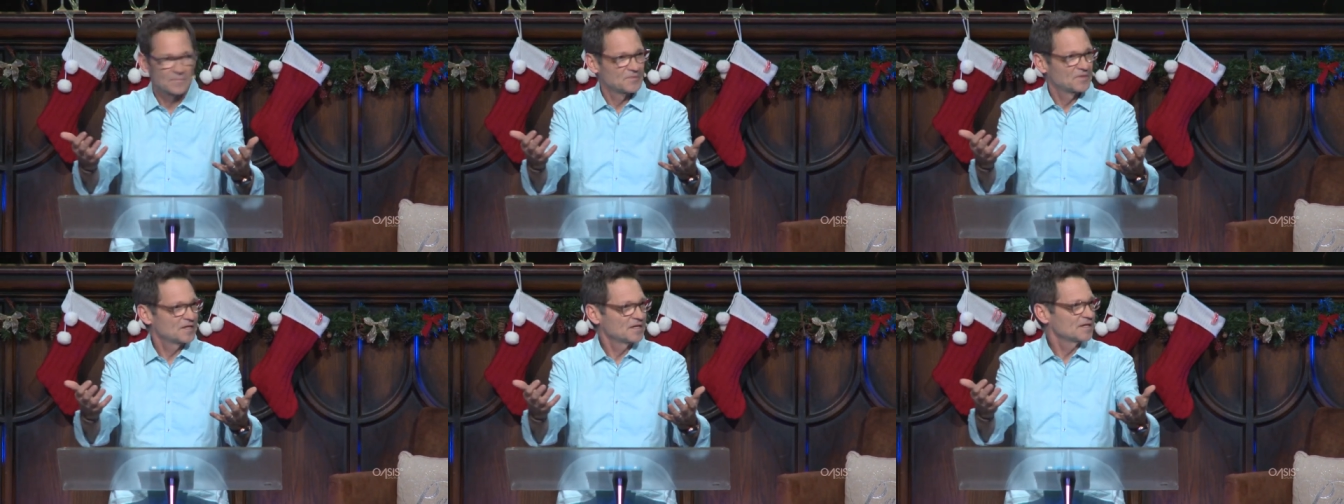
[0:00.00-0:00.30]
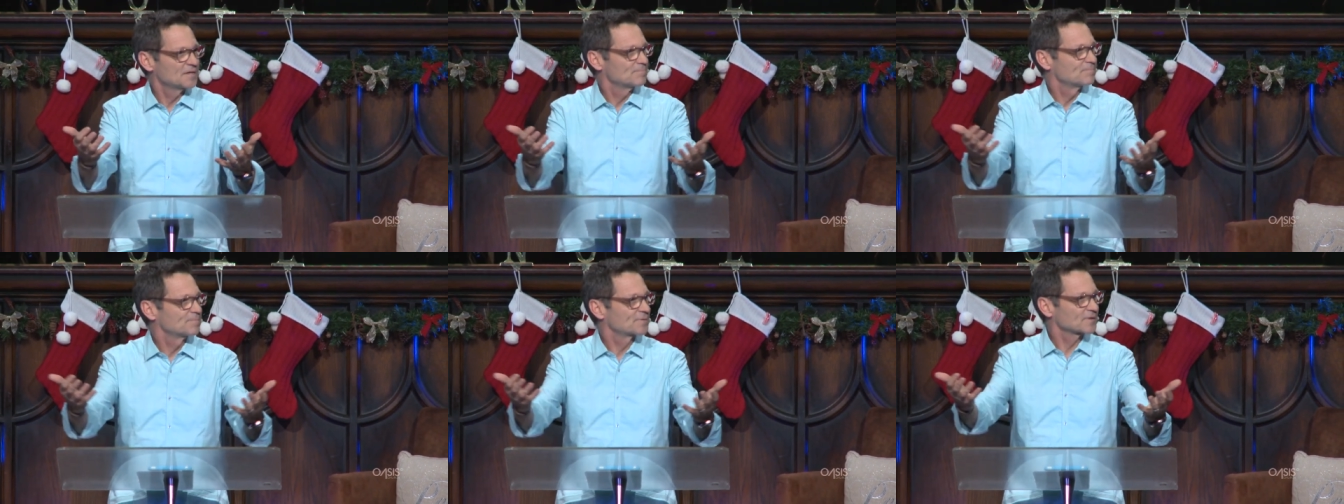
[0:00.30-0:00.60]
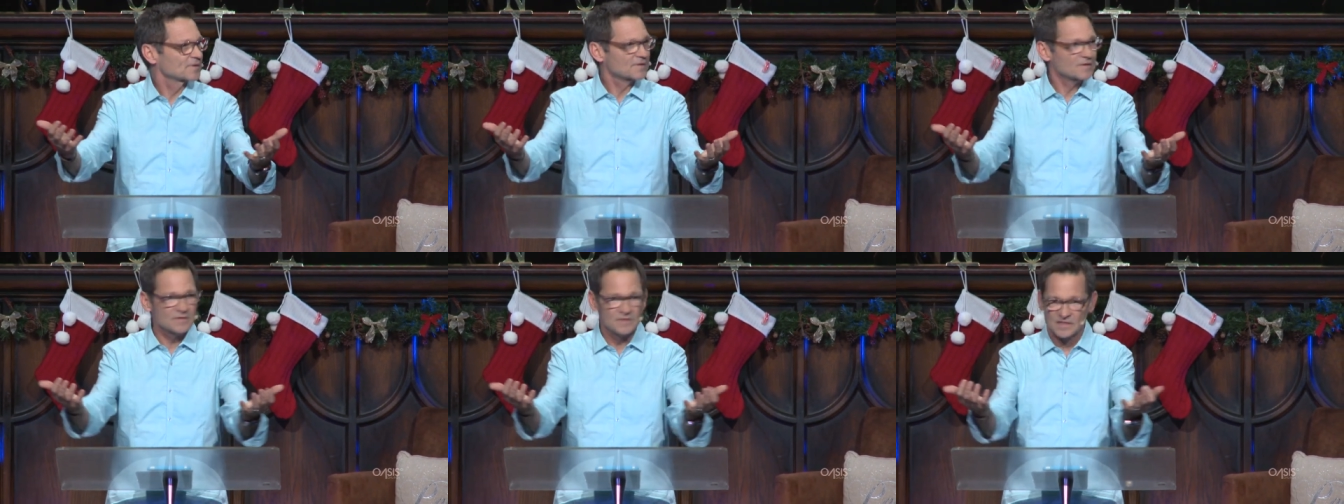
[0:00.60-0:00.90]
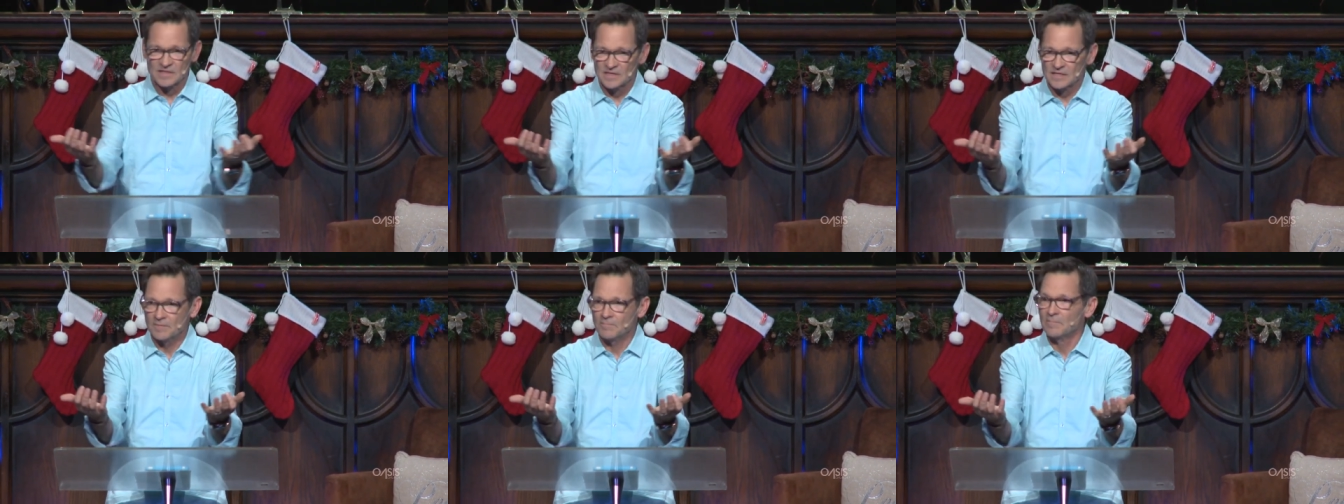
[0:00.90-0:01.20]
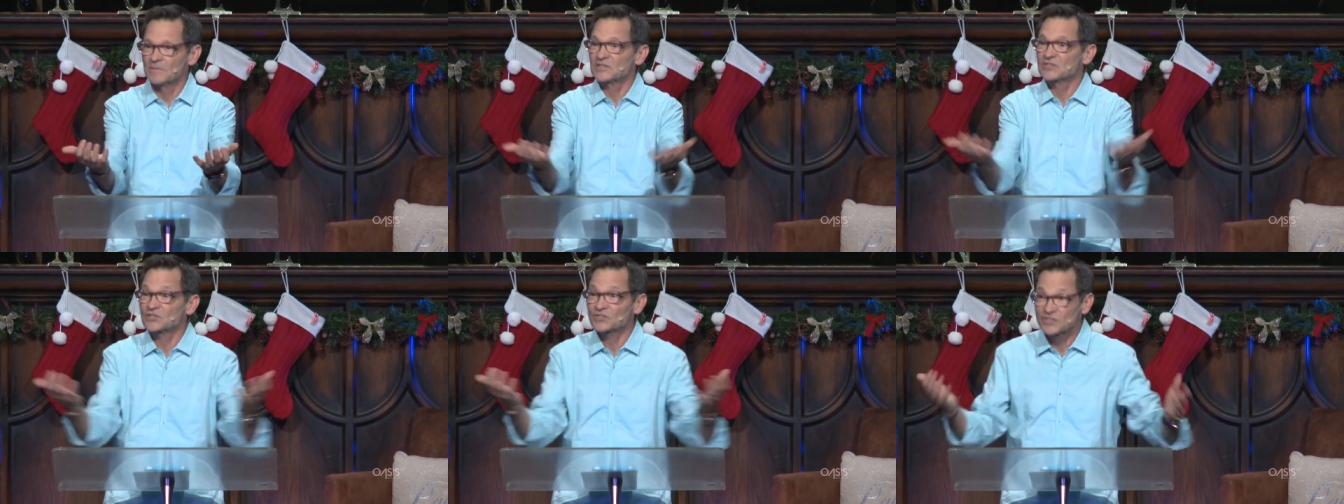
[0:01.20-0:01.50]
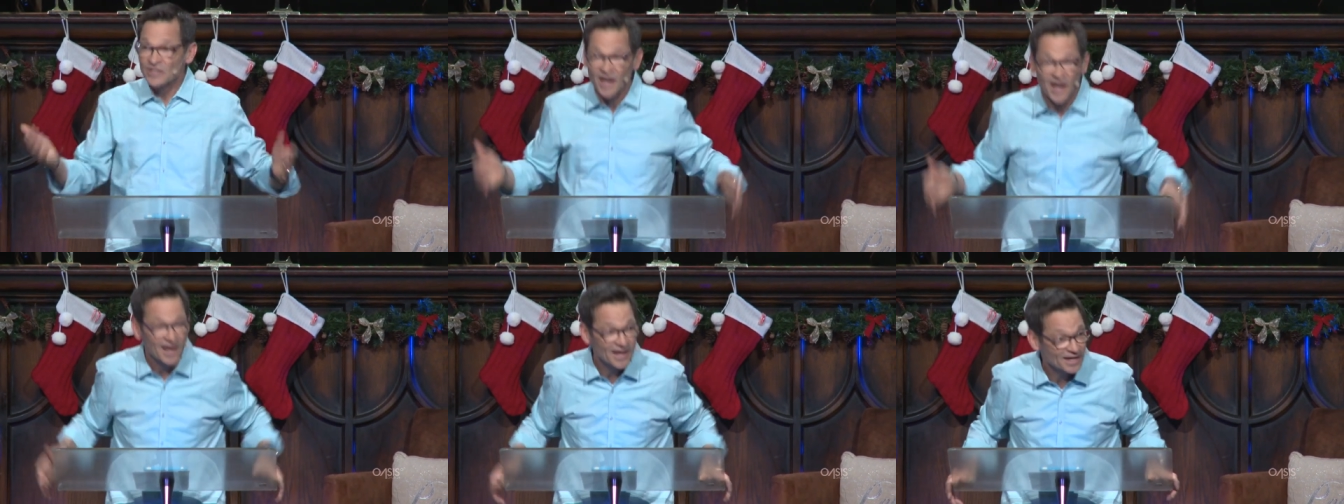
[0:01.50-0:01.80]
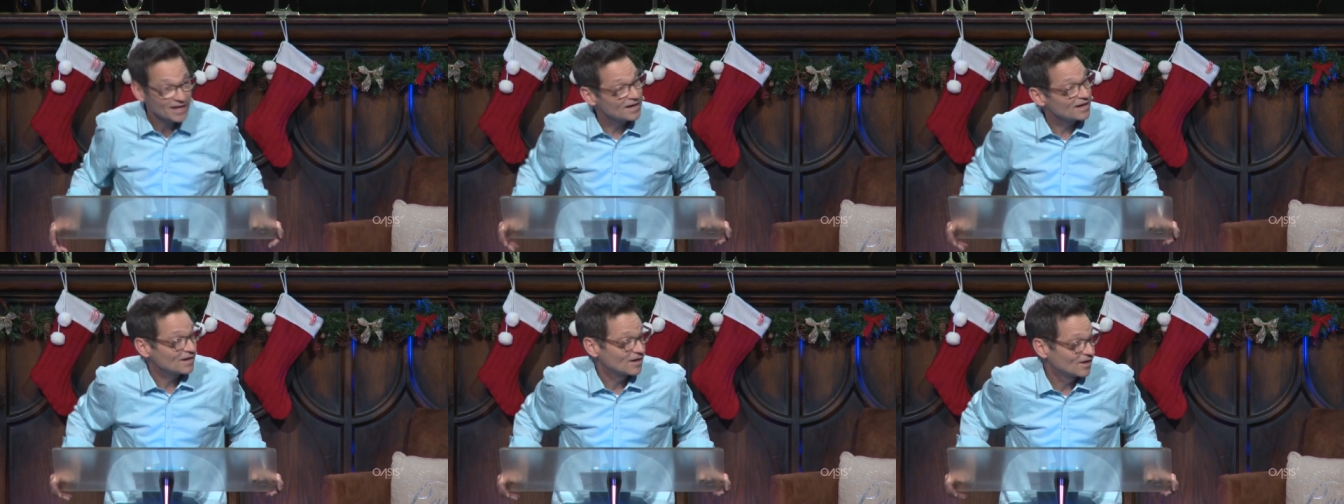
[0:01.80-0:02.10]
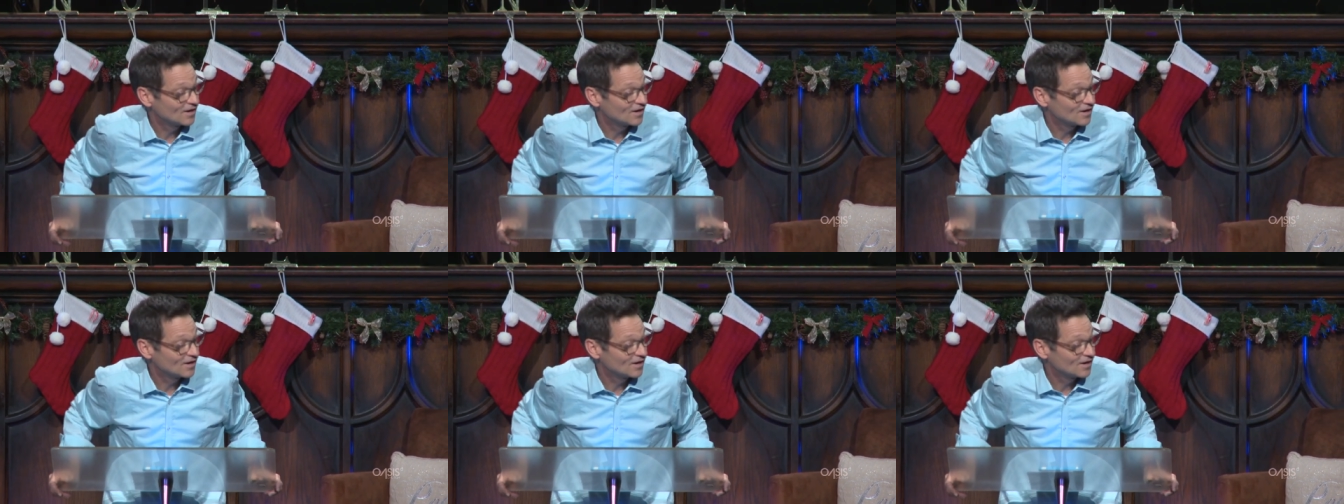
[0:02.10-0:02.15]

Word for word: the birth, the Messiah.